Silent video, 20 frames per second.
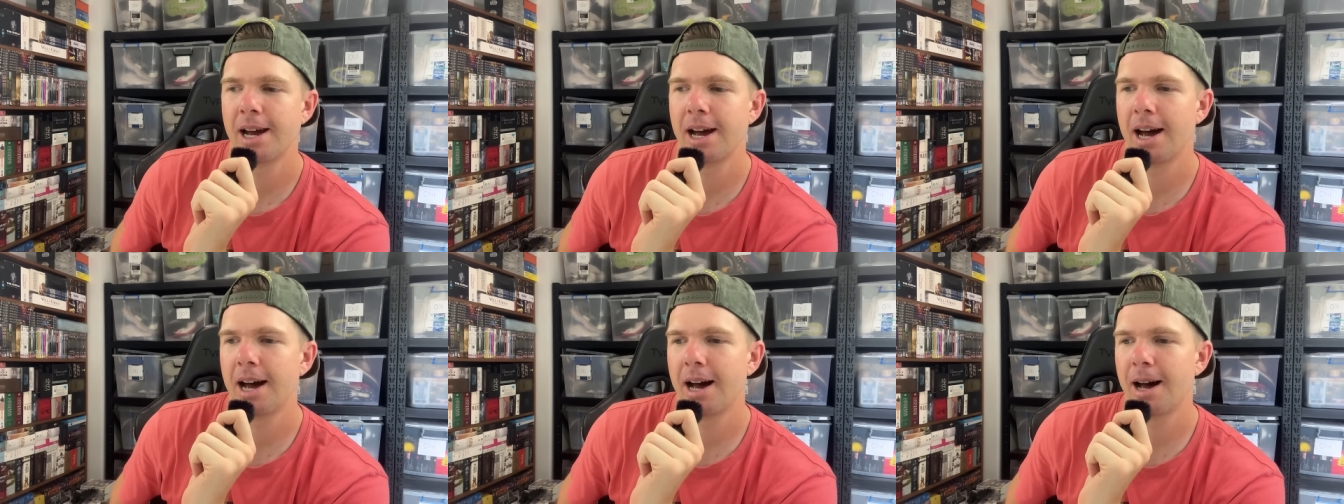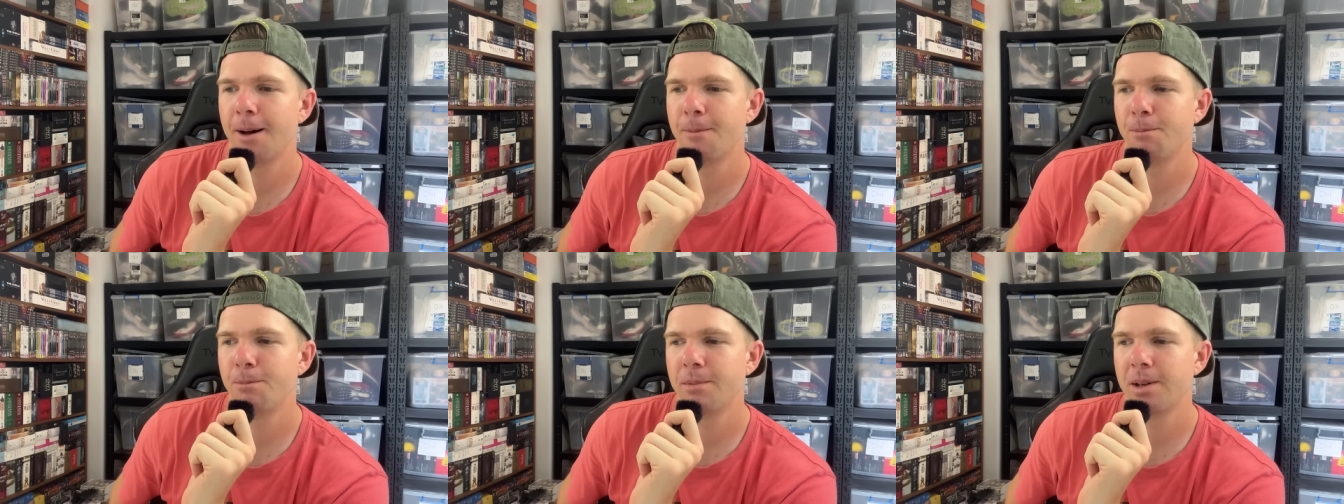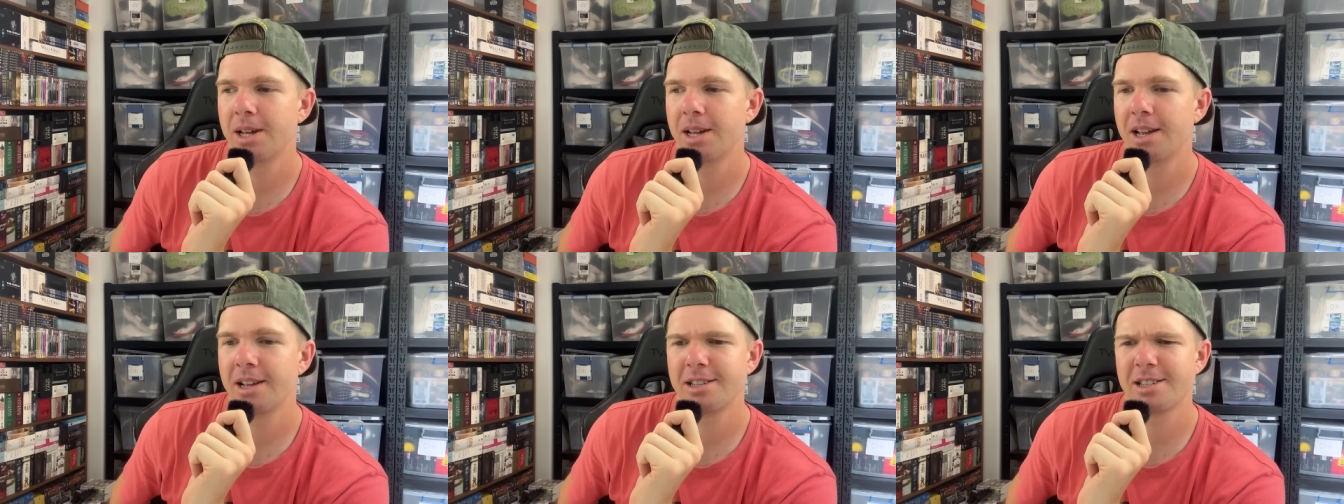Um,
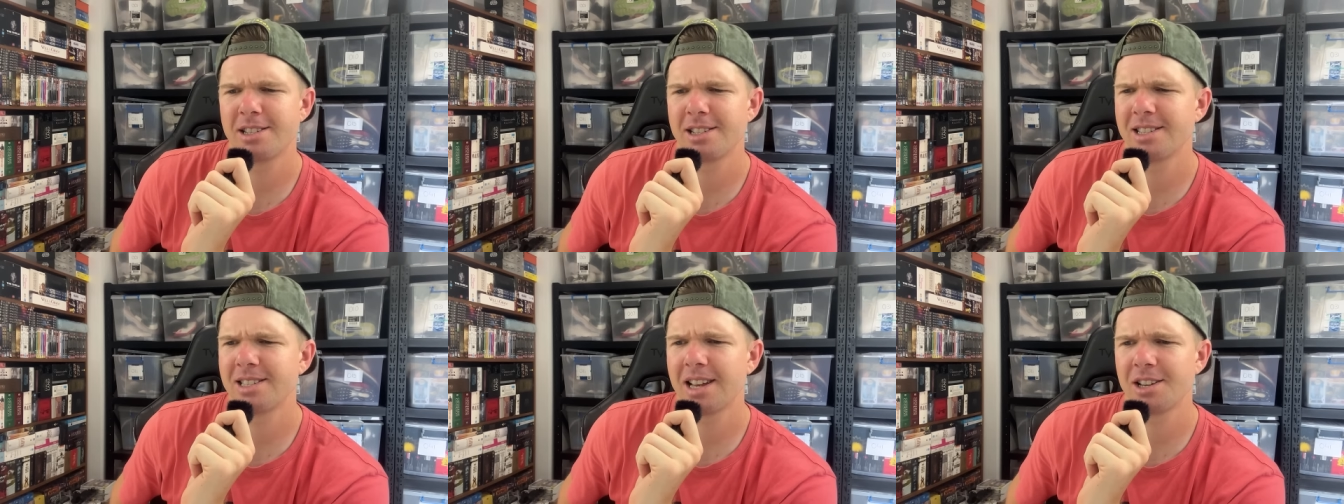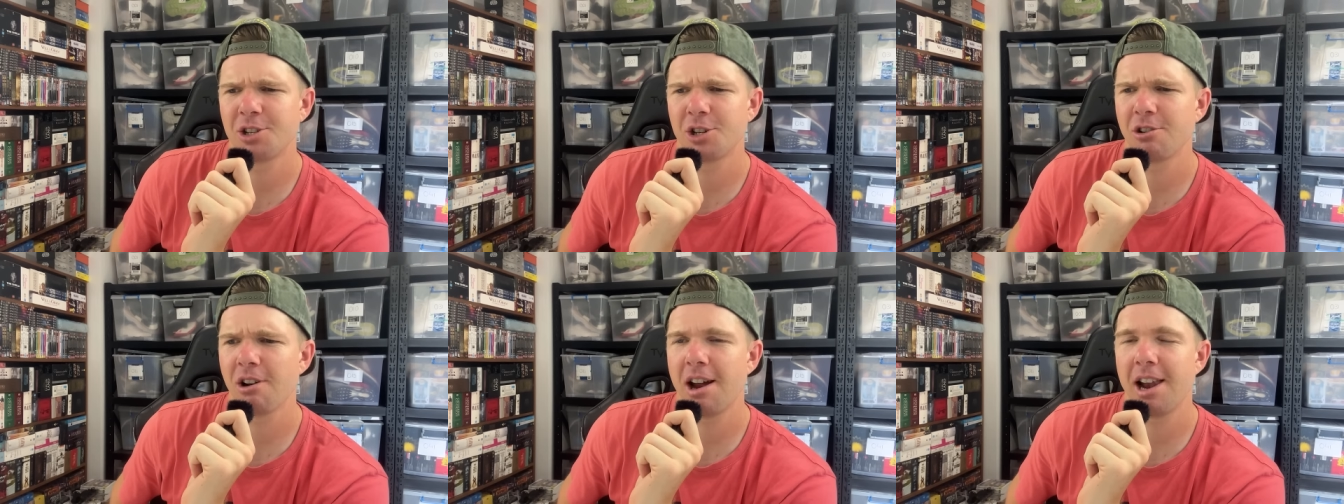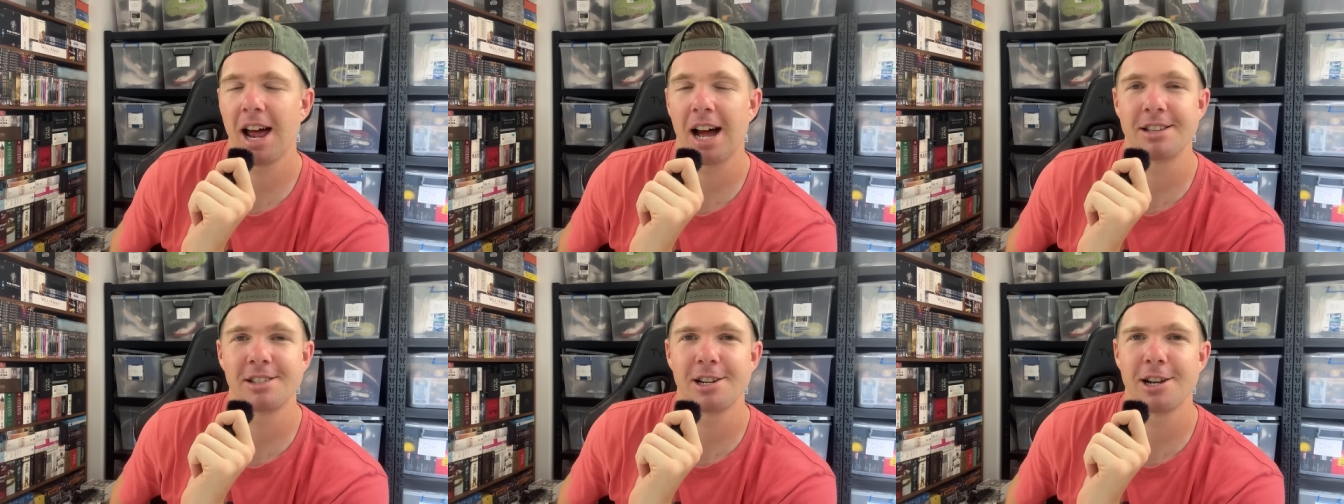it, it's just such a
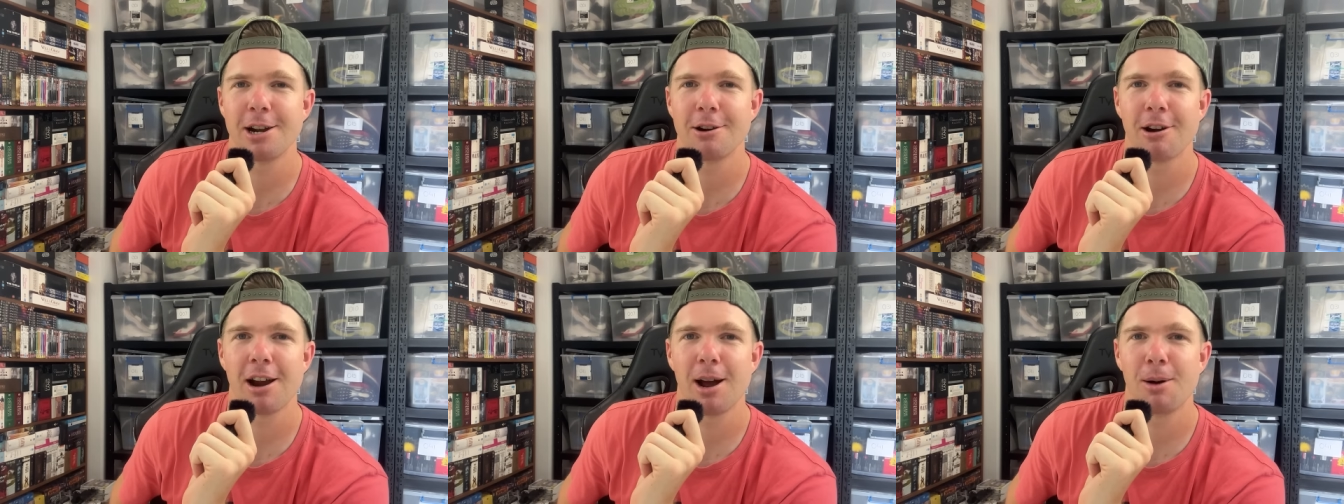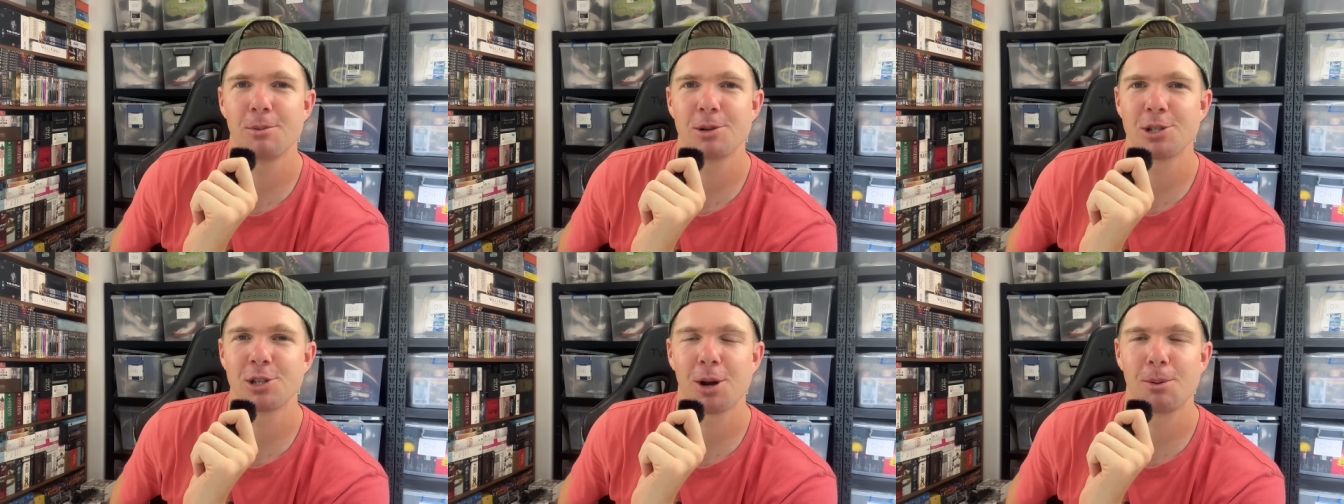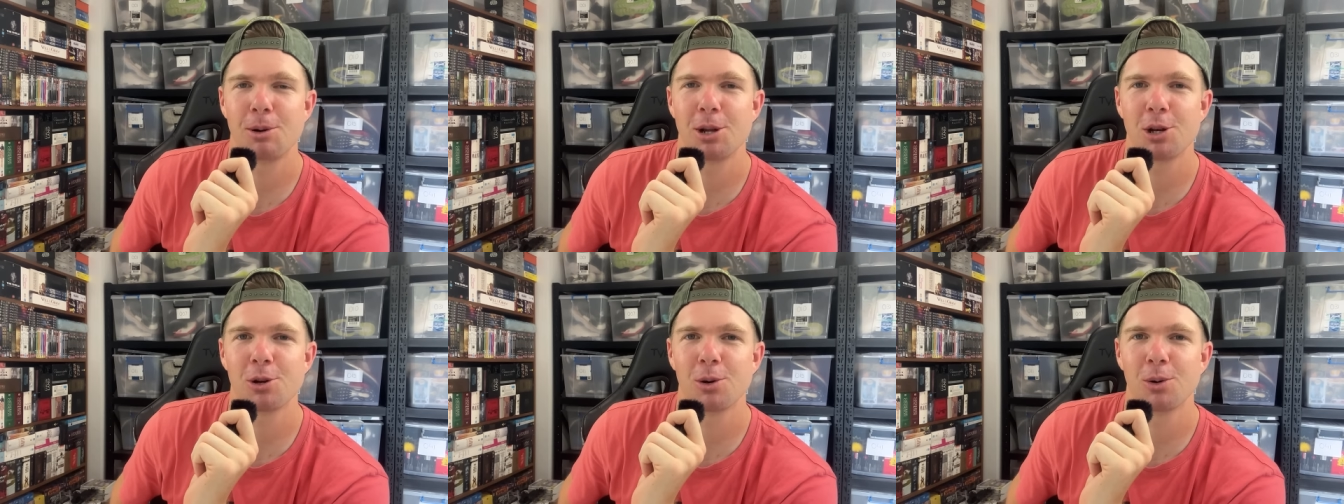great hunting ground with
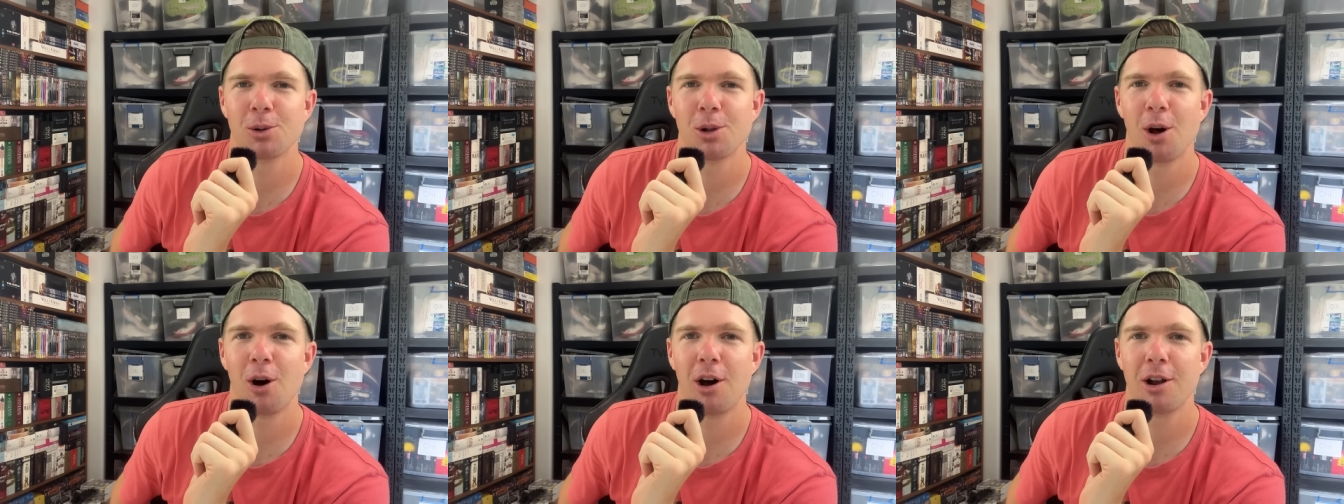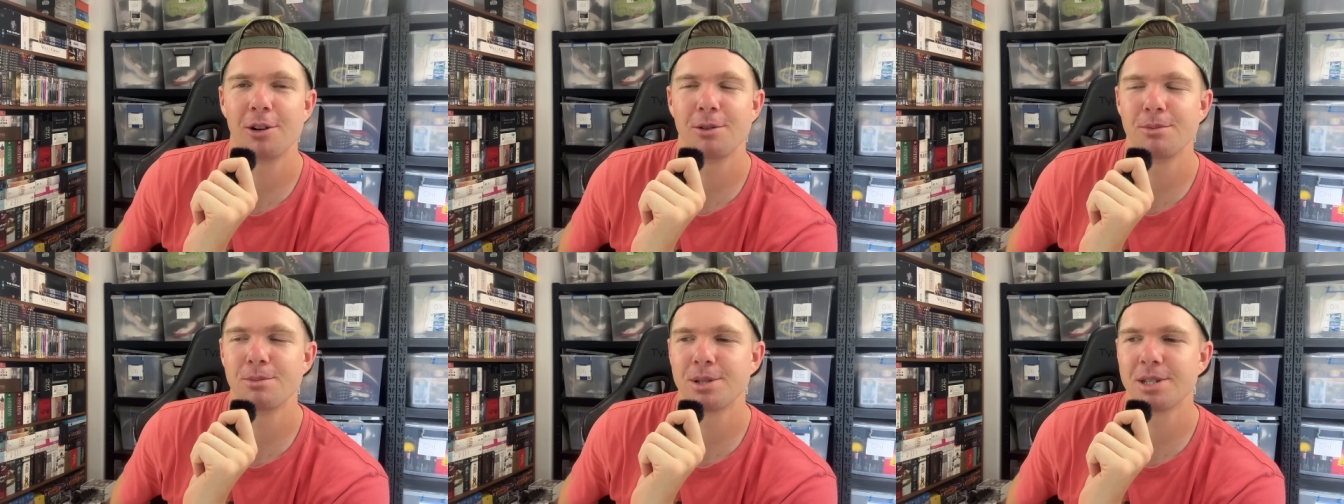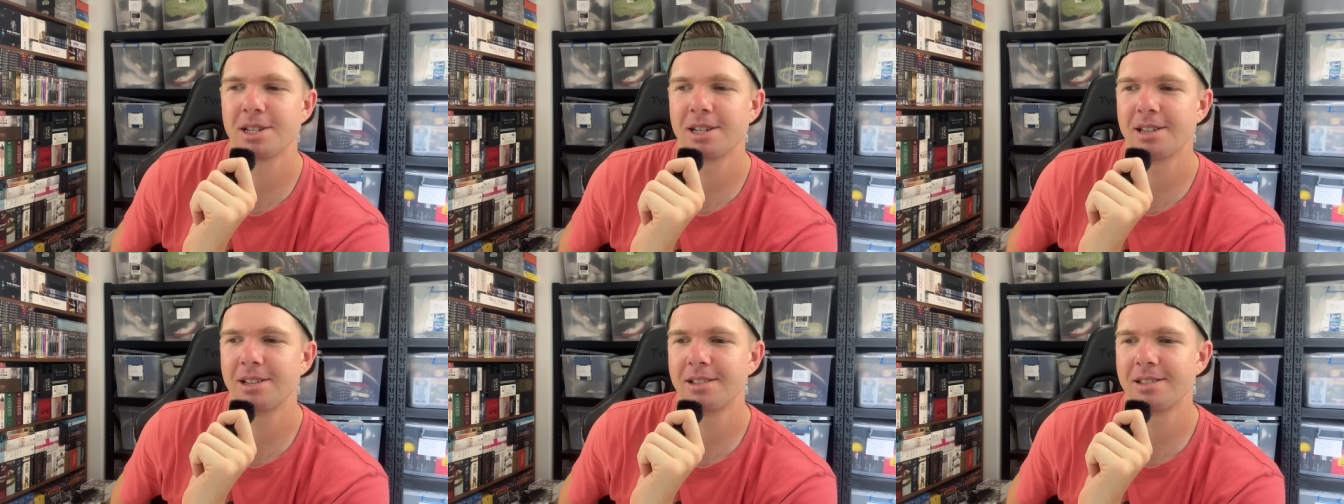so many cool
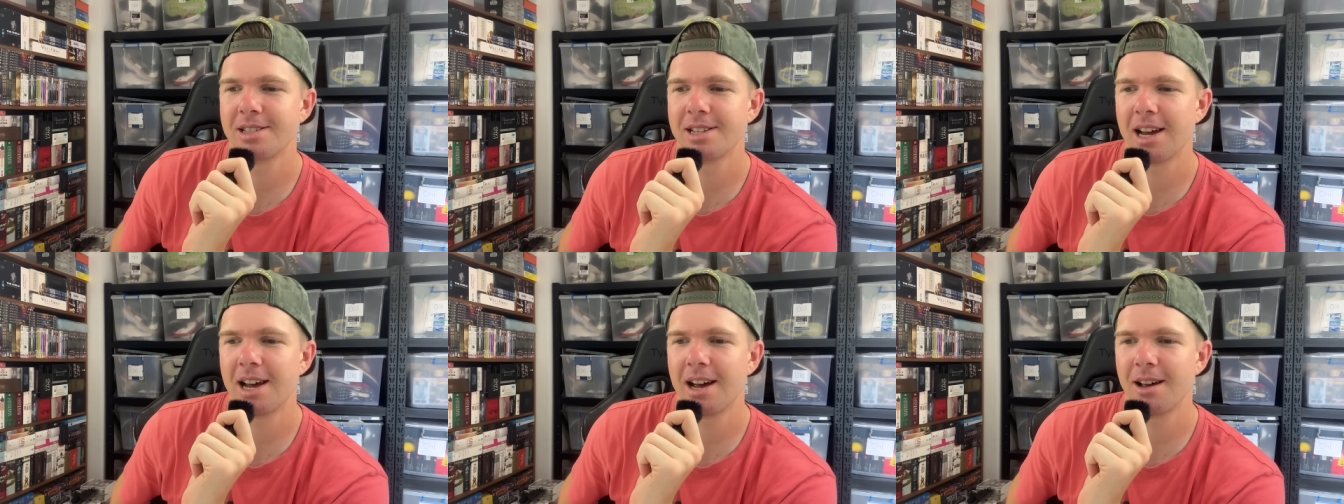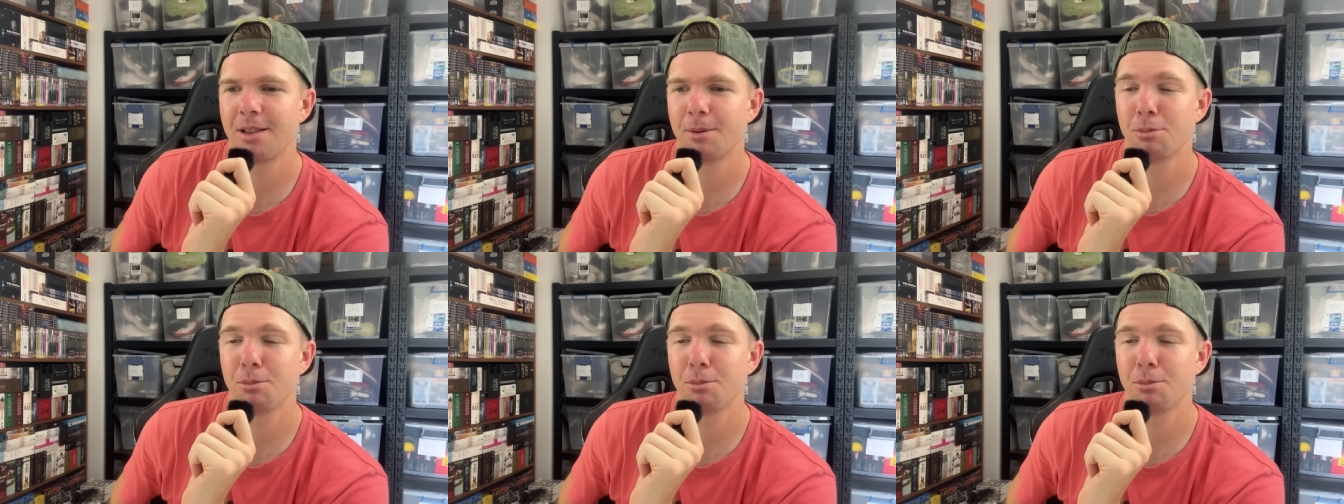items, and uh,